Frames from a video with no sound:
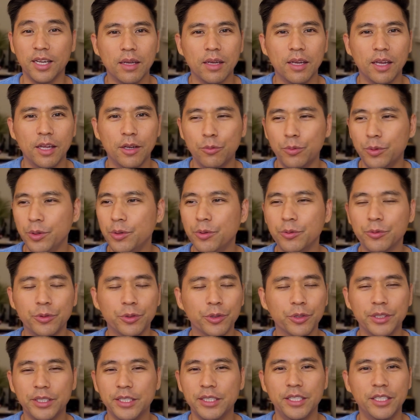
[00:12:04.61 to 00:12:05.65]
and we would
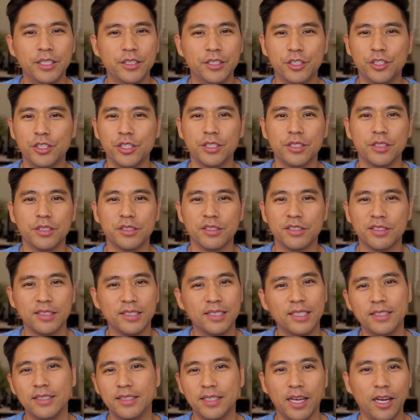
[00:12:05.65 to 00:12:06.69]
really need to just
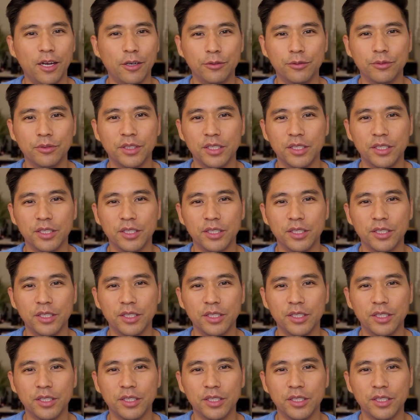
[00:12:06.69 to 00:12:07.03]
sit down